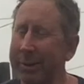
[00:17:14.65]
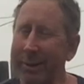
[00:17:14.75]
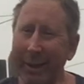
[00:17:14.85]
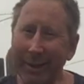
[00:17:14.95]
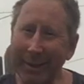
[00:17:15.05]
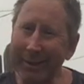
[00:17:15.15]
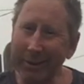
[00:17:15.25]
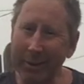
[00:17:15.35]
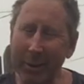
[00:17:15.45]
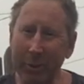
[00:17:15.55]
take in
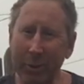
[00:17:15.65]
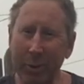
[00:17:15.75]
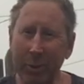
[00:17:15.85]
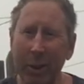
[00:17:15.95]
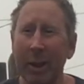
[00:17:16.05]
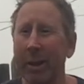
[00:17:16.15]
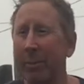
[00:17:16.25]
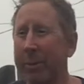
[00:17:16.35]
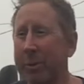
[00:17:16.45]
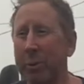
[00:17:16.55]
CO2,
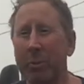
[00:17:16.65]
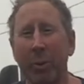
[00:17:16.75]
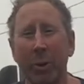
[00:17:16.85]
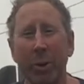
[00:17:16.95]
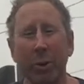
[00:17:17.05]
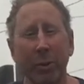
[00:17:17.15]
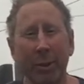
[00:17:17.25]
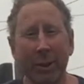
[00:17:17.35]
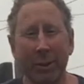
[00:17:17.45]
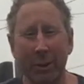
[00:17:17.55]
plus when you burn it, you
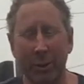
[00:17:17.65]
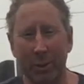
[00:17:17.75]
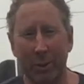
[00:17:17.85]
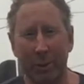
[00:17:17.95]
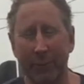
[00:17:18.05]
release CO2.